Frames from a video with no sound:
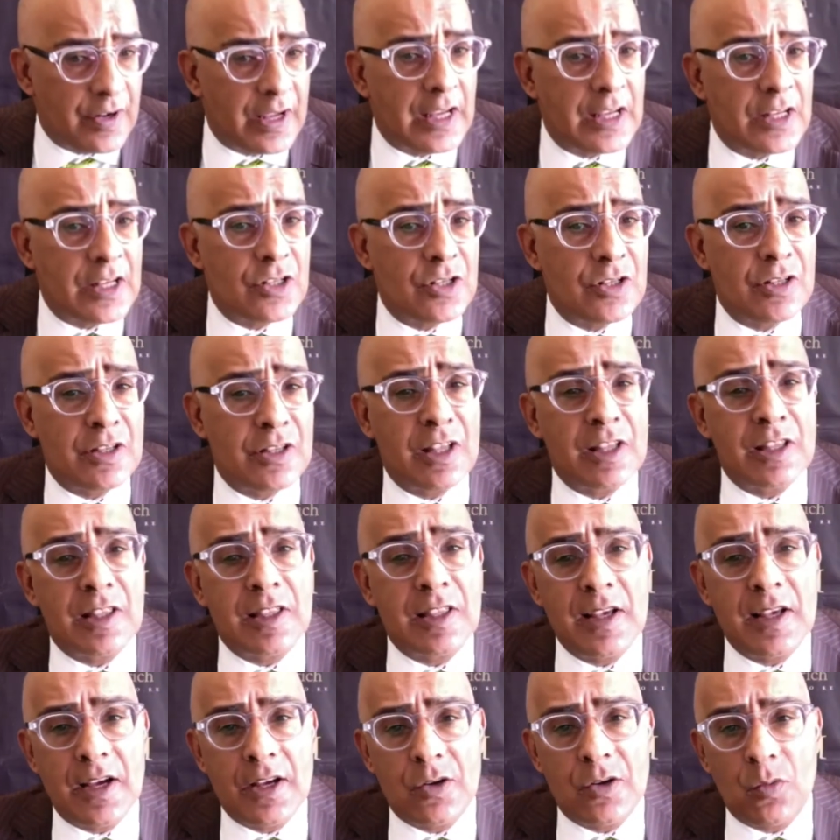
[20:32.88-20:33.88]
into the
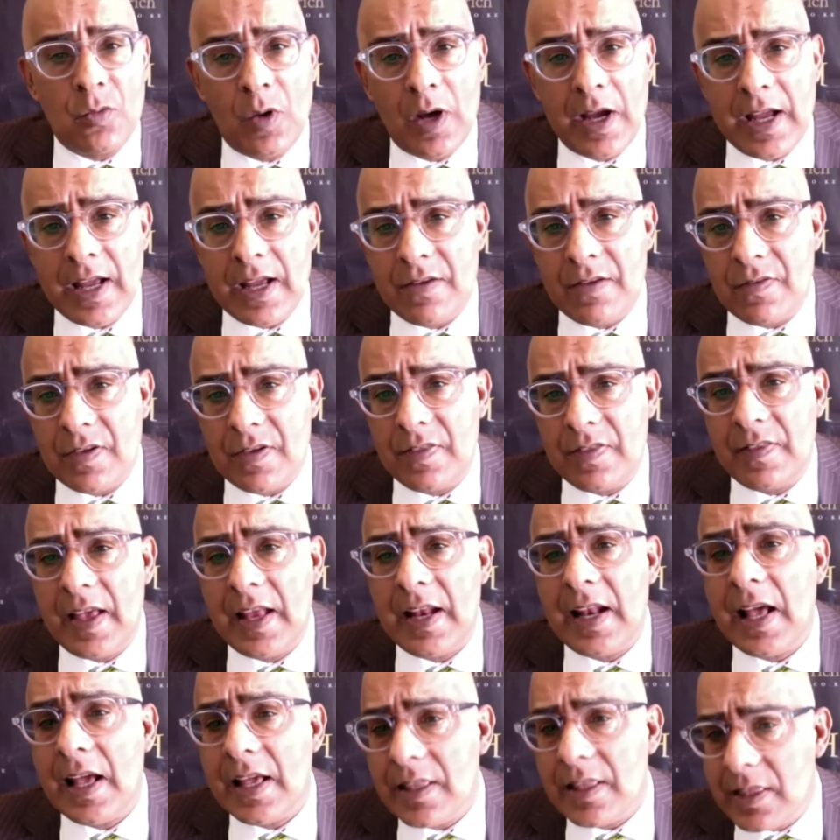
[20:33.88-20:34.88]
third wave. And then
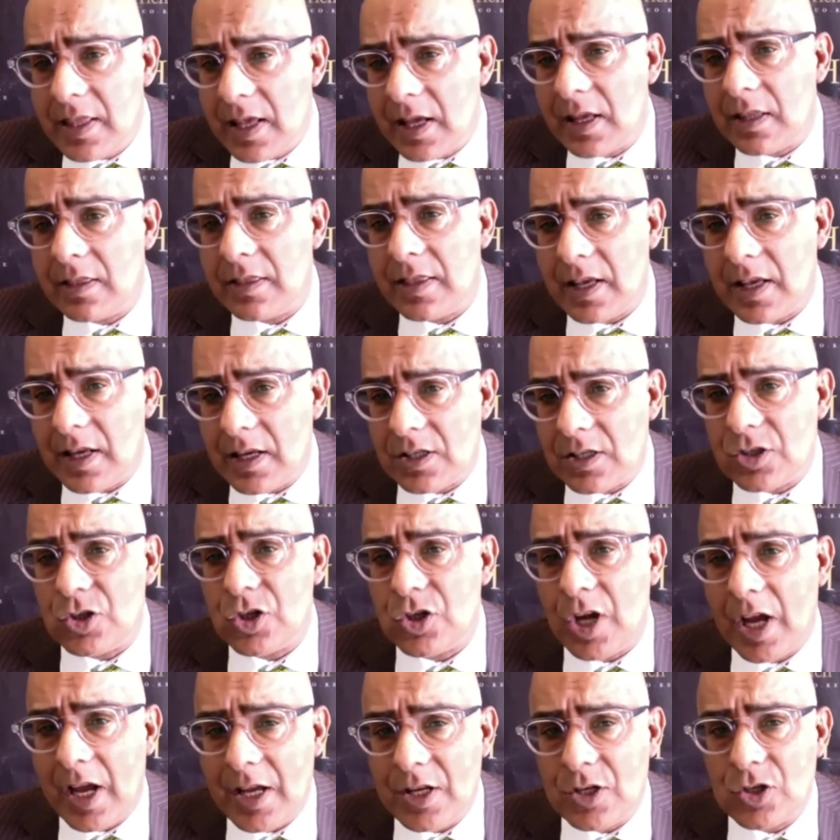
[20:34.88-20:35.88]
I think things
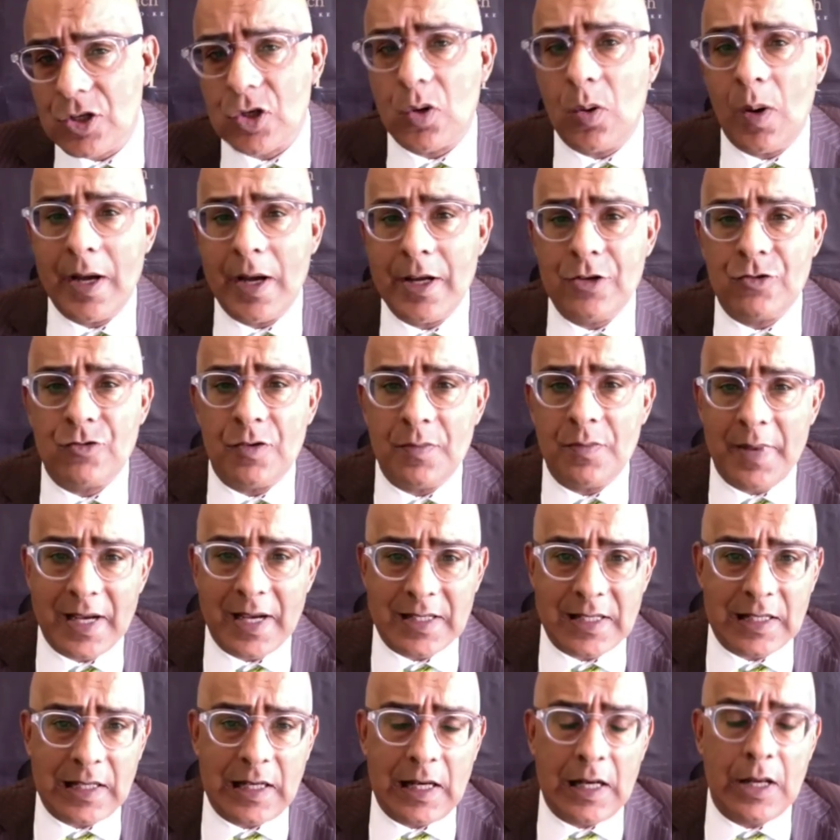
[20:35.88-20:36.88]
change quite
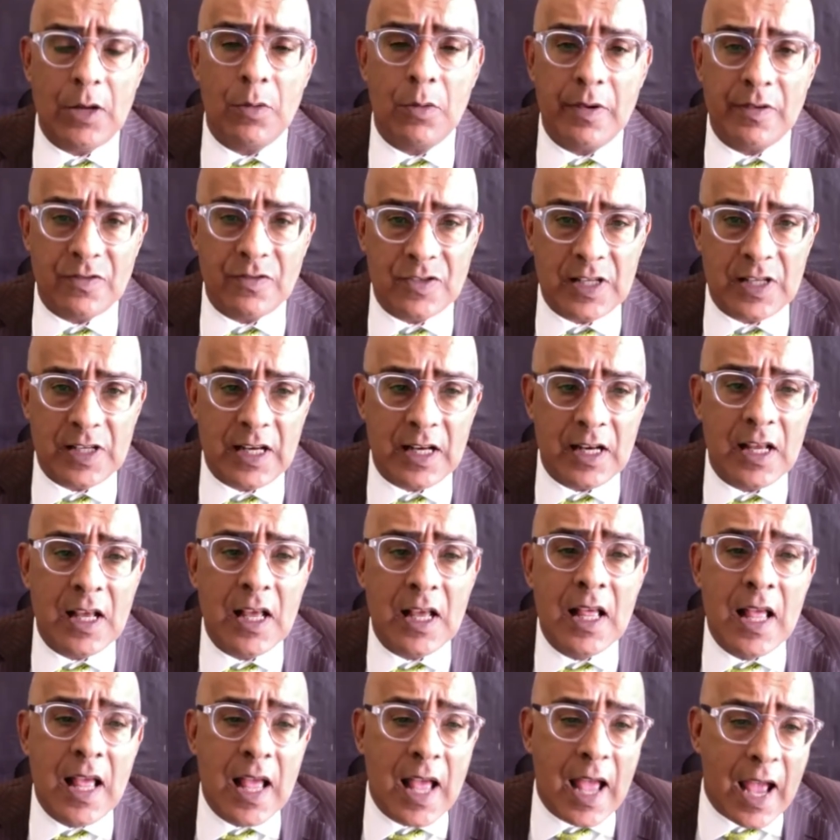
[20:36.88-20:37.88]
dramatically. We've seen
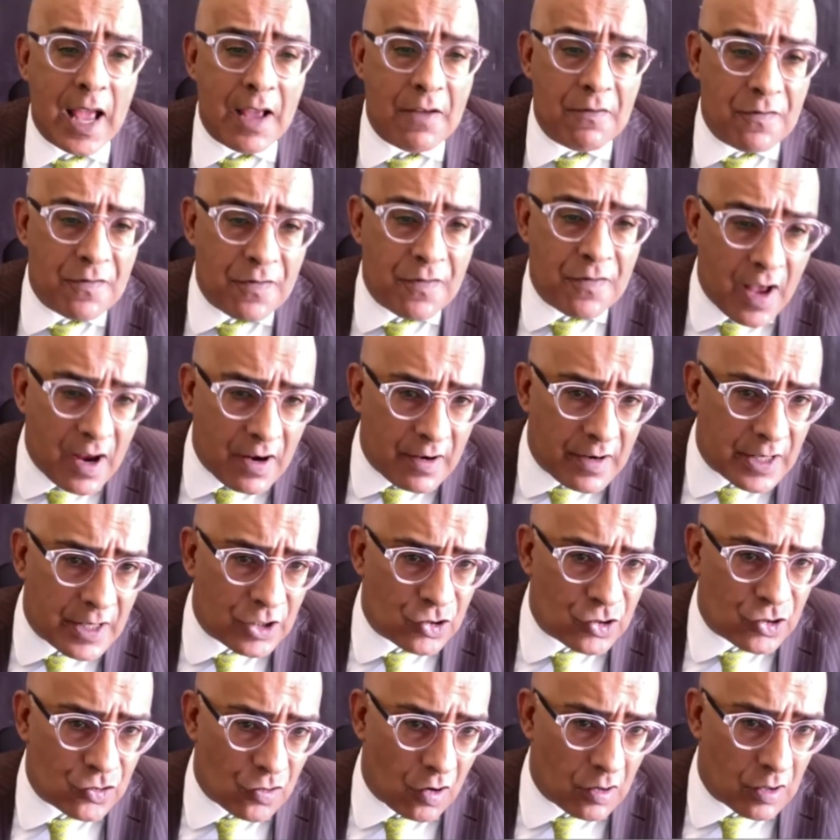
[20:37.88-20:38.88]
a very
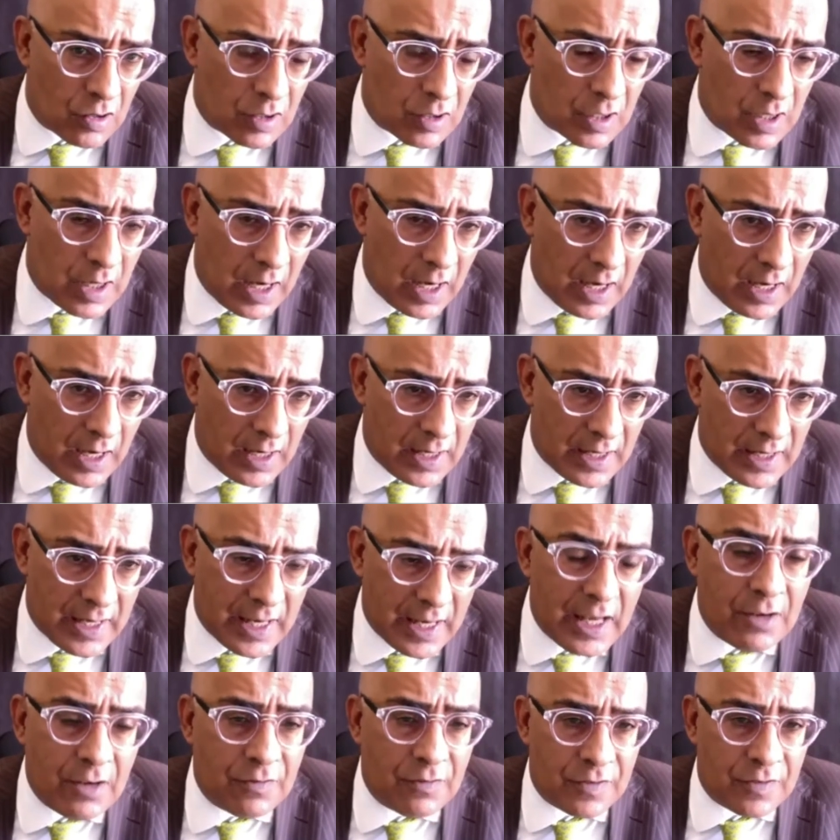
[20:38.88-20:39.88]
strong
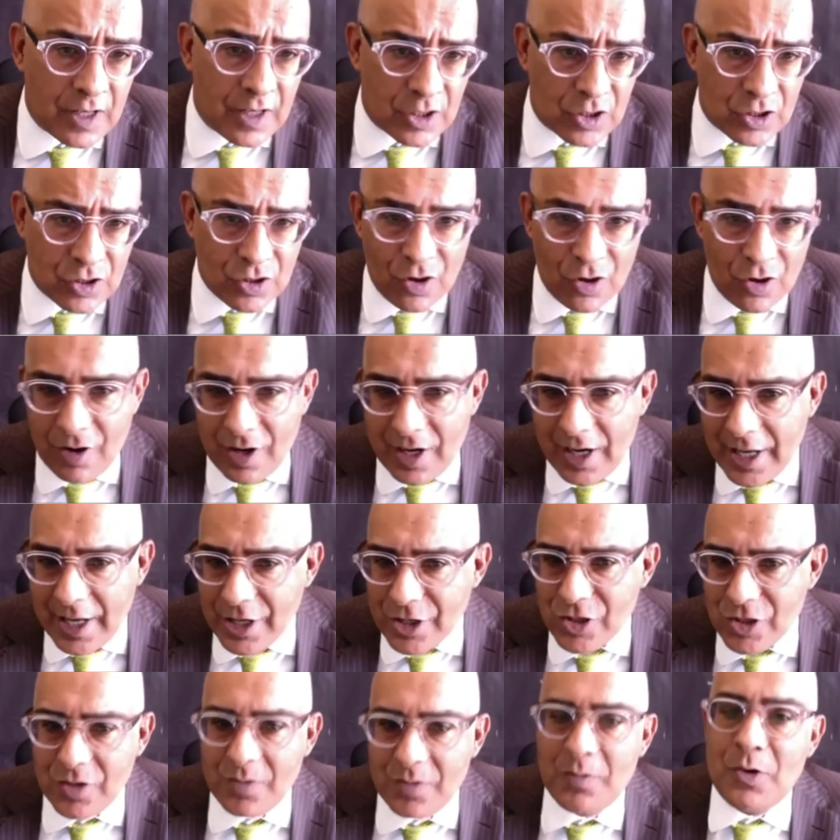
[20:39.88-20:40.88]
inverse
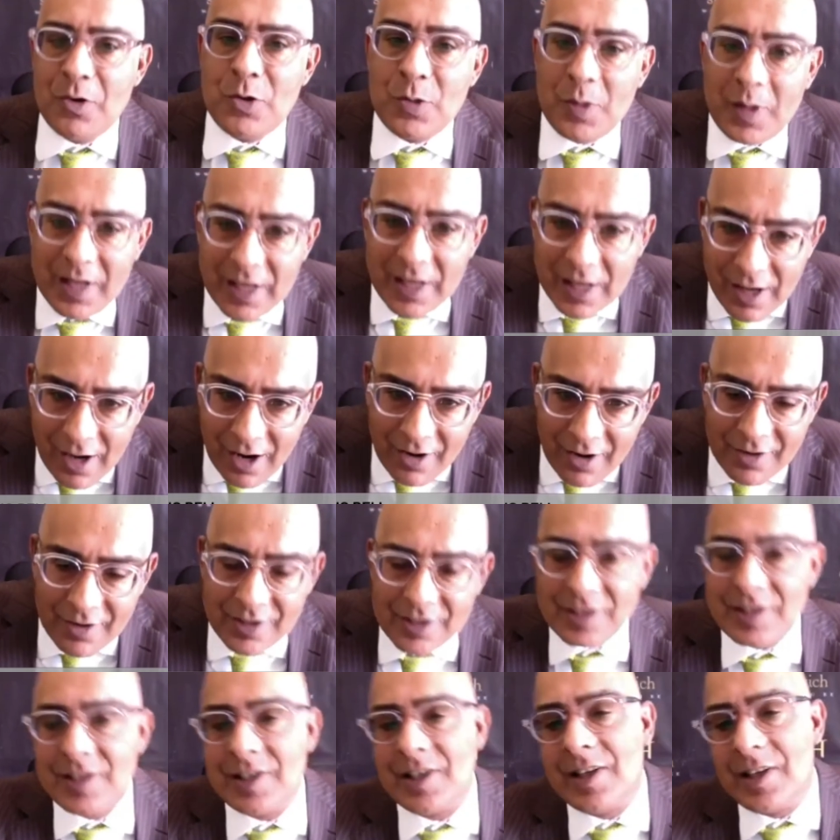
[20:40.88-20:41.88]
correlation between
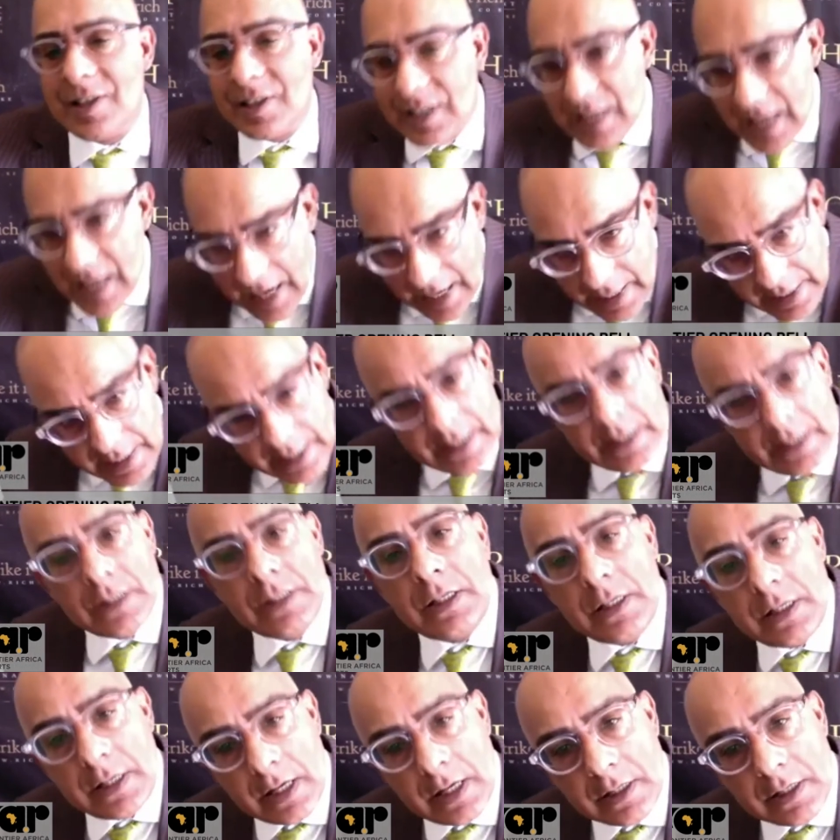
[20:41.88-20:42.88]
currencies and
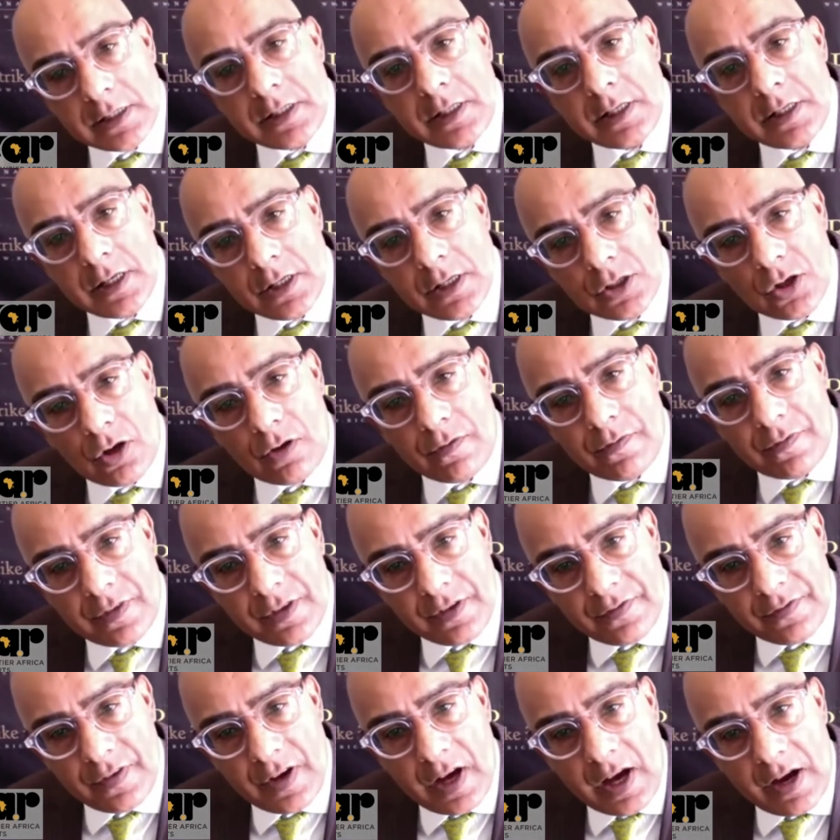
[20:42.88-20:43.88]
incidences of
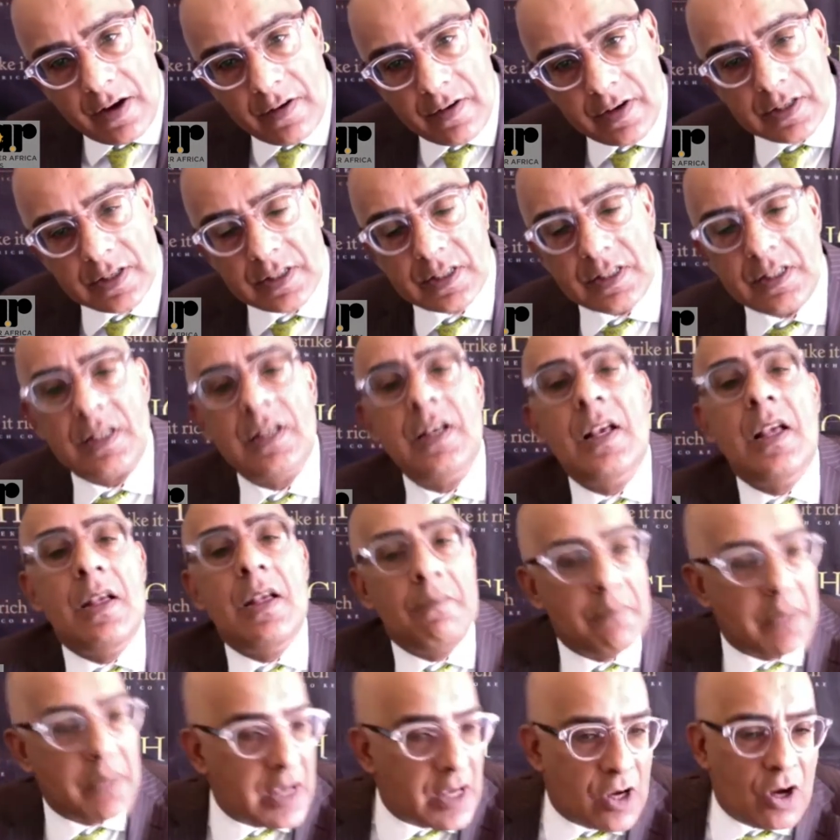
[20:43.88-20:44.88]
the virus,
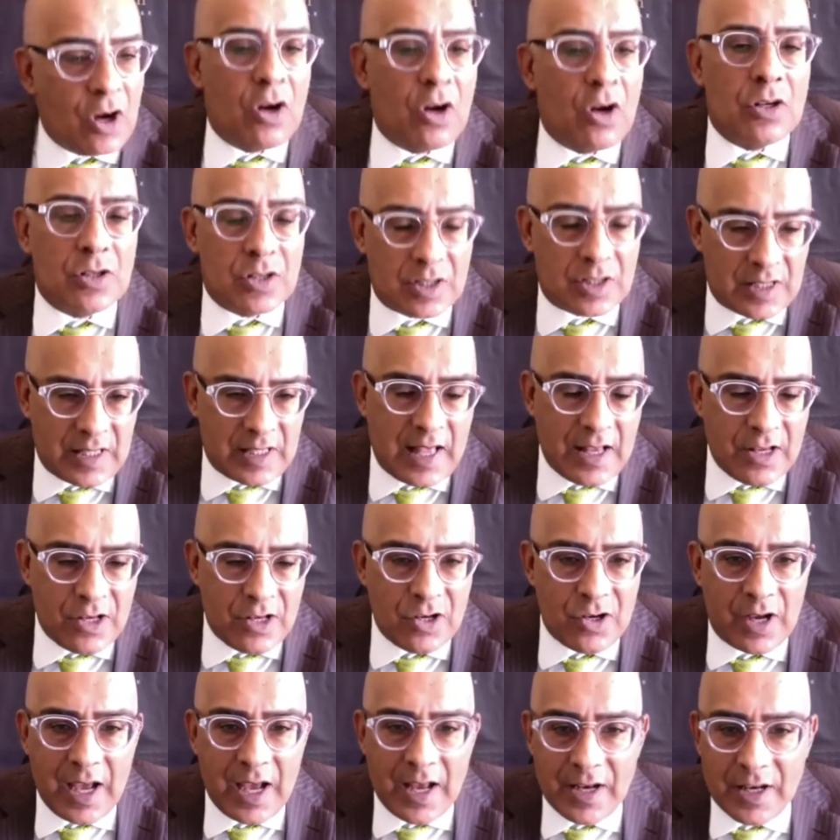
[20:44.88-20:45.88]
because then
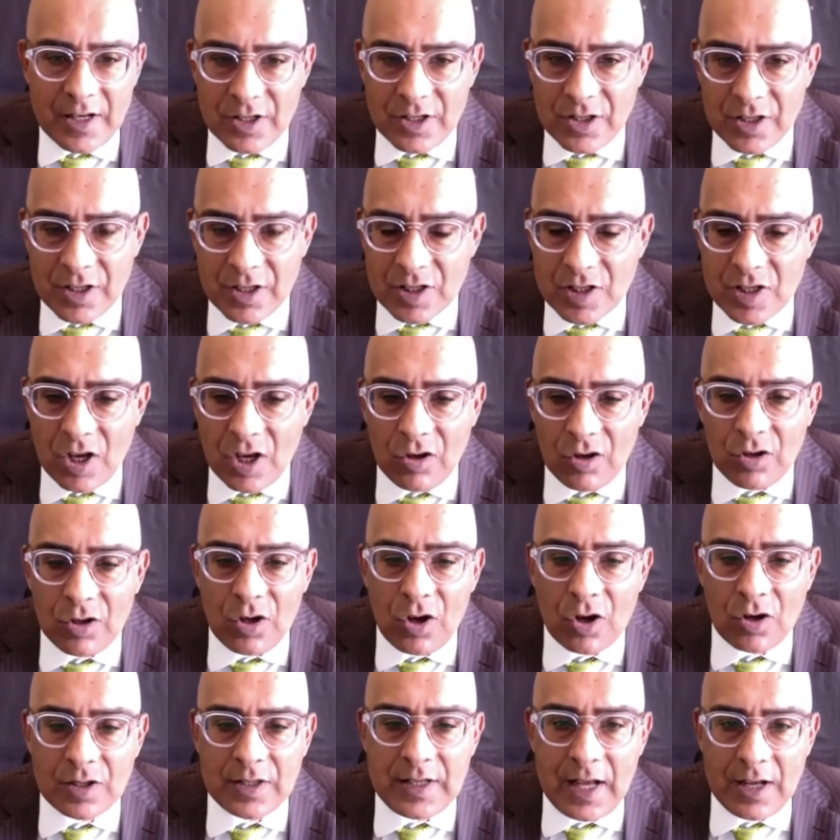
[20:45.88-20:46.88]
you get into this whole
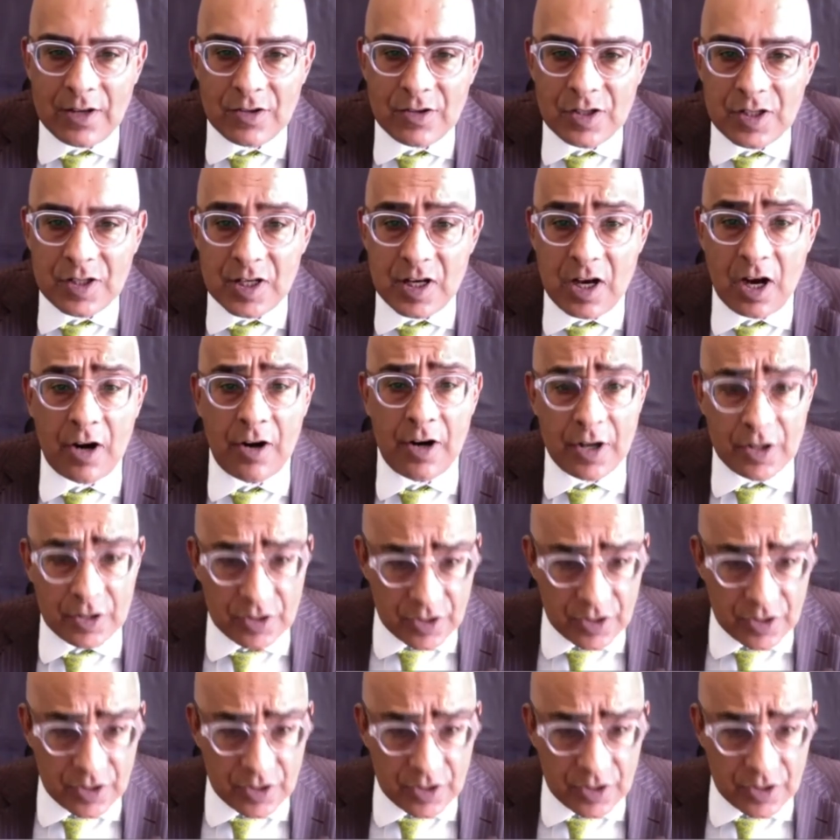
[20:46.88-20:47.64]
lockdown scenario.